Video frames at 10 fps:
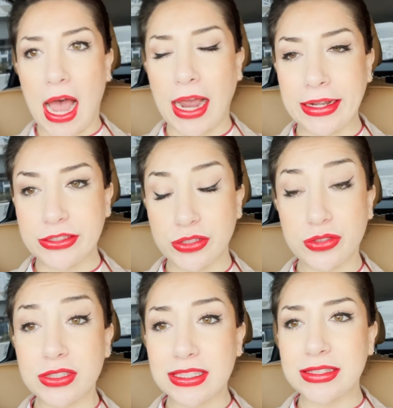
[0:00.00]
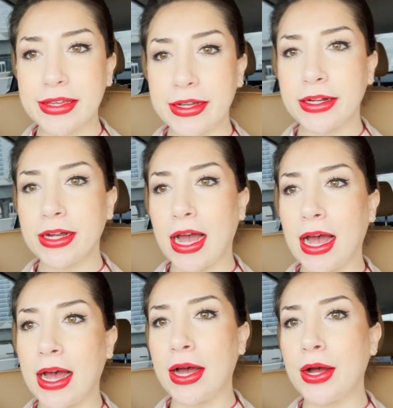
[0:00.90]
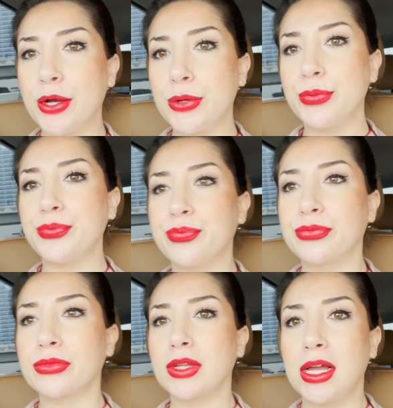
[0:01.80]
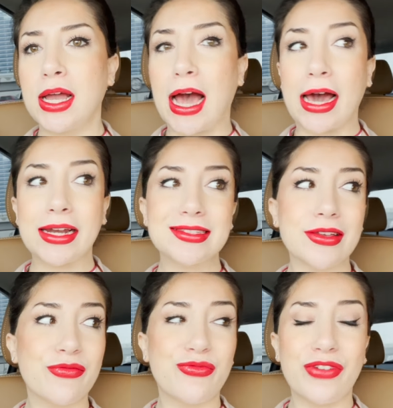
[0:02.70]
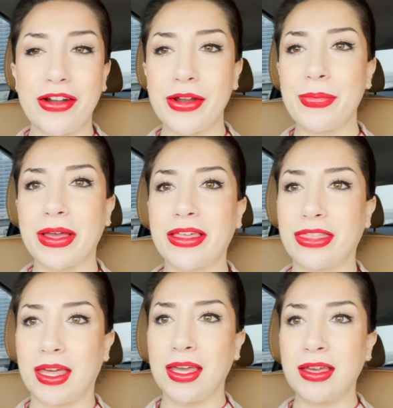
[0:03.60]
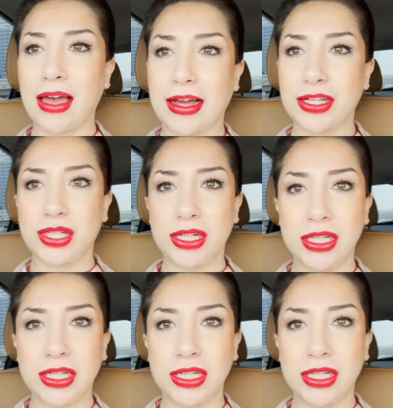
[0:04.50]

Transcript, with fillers: I need to do this year, and it's a very big thing actually.